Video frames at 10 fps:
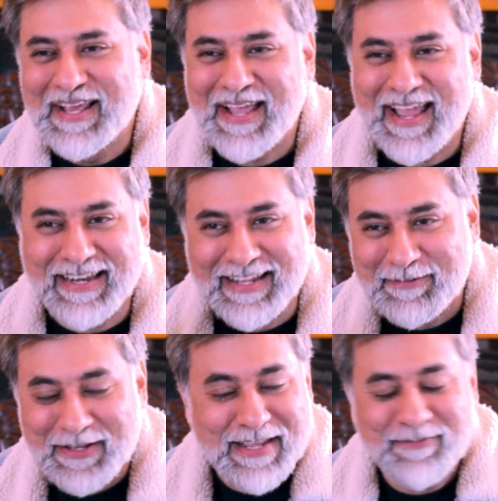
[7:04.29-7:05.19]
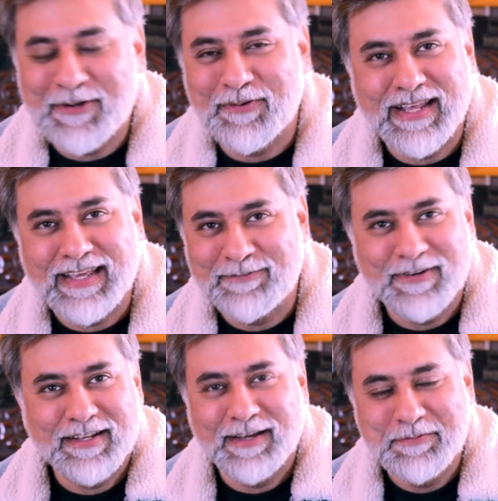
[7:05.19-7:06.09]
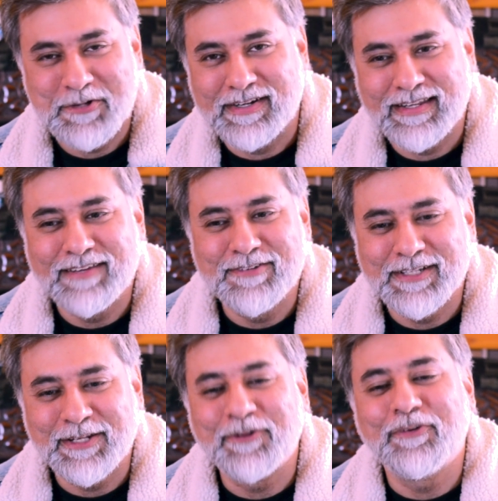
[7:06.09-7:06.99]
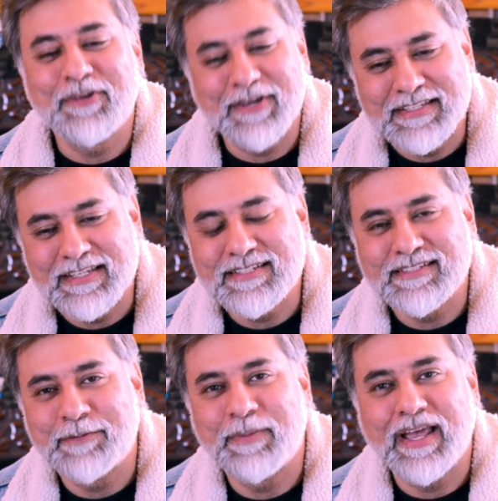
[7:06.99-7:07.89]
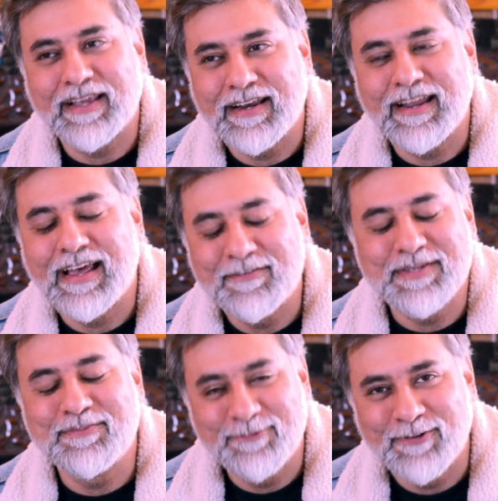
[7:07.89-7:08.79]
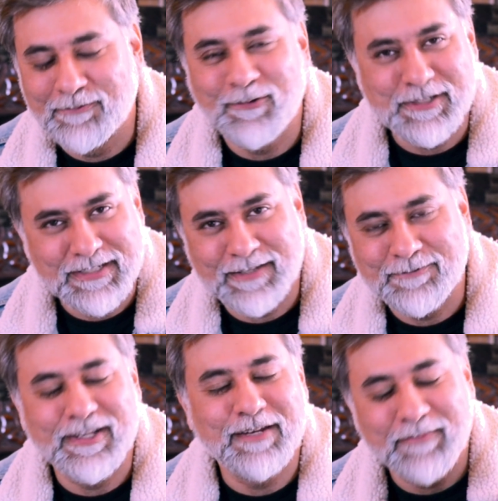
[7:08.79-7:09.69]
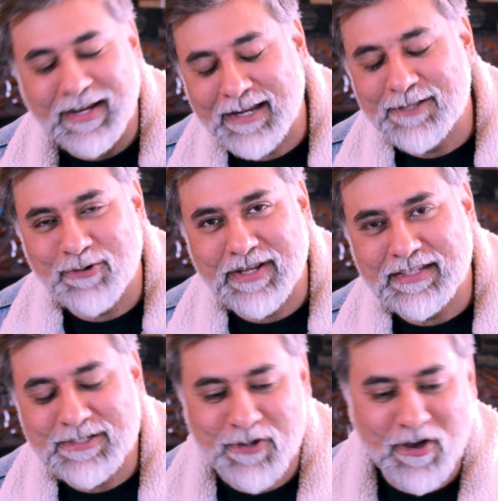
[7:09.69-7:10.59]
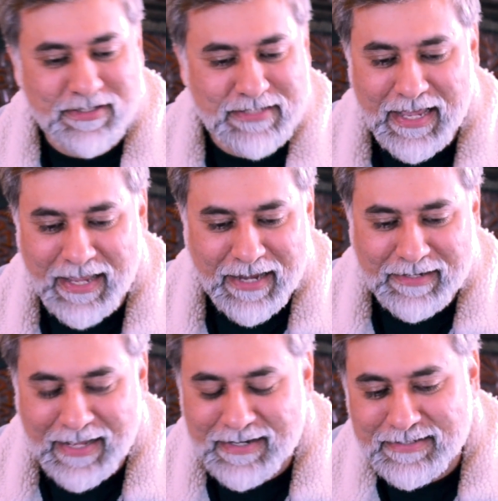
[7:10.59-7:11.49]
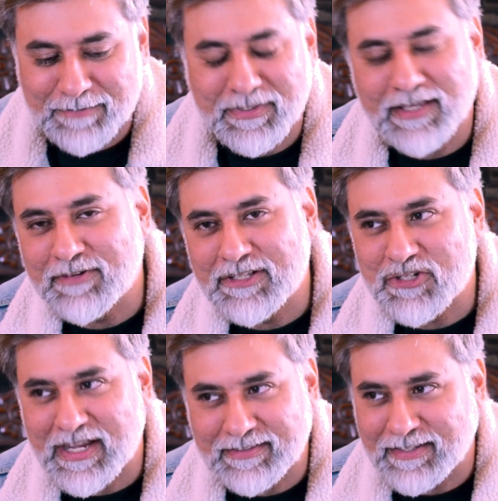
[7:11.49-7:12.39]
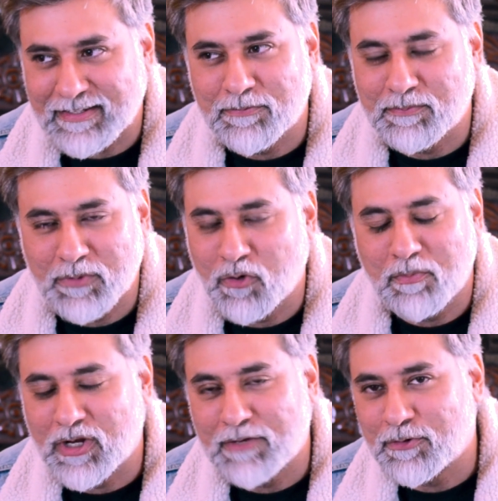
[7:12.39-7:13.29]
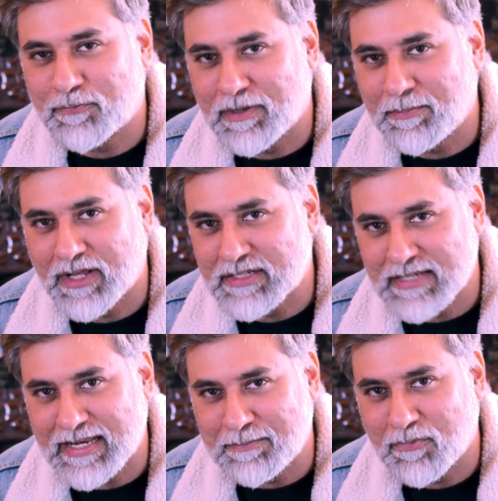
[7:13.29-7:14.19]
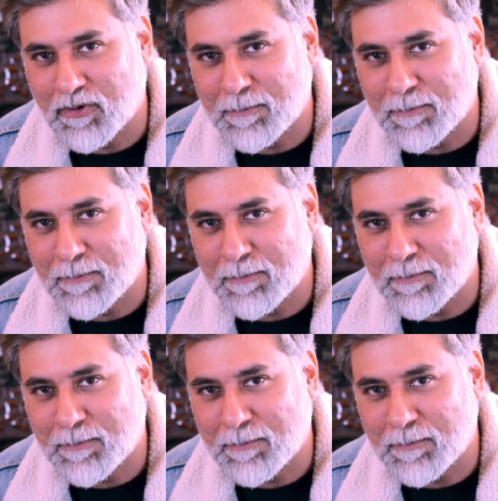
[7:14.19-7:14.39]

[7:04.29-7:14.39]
And even today, if it comes on television, you can just sit back and have some fun watching the film and enjoying the songs. And that's something which I think no Bollywood film does anymore.